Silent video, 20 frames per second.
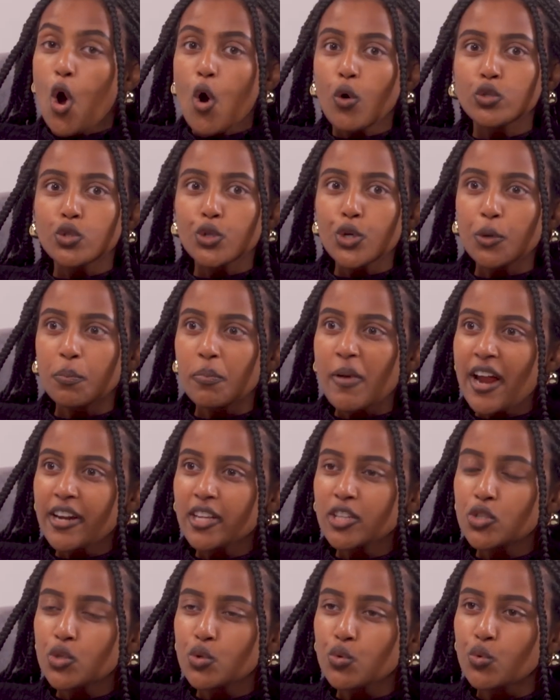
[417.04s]
Oh, so you're
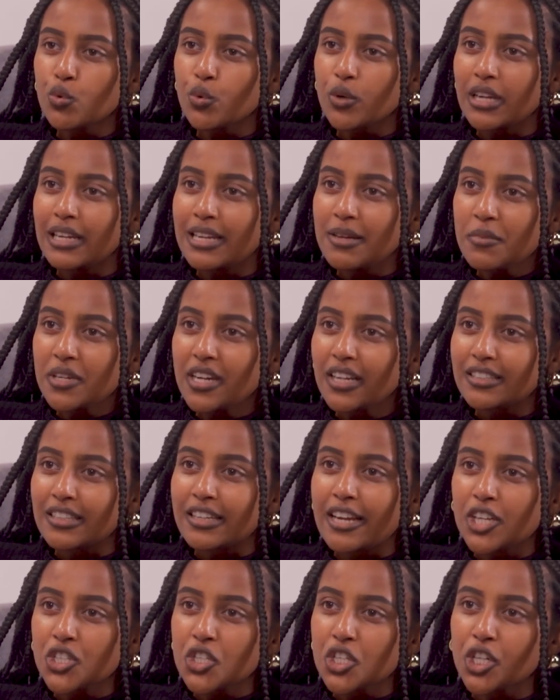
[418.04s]
planning to eliminate
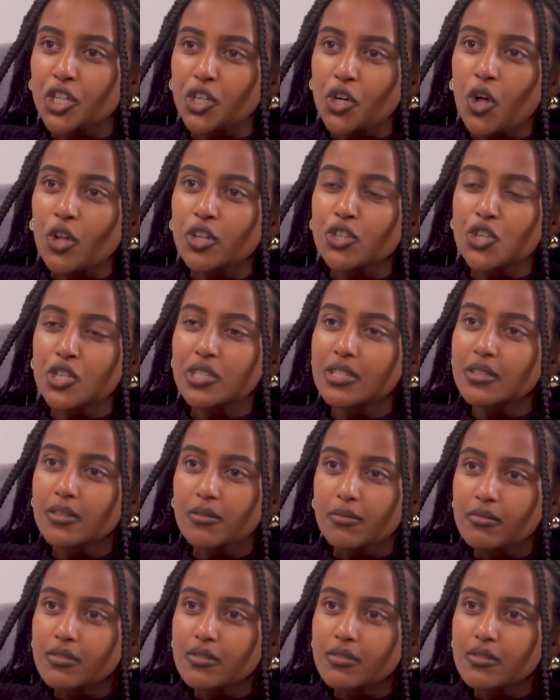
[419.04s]
election at all and just